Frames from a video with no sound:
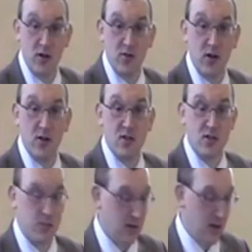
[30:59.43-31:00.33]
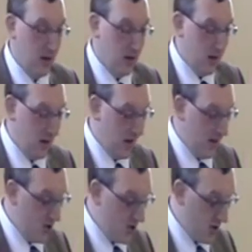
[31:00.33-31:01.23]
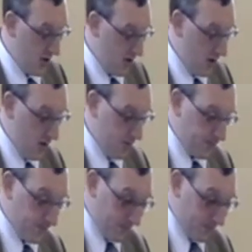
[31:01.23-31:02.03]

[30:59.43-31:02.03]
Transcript: Catholicism engages in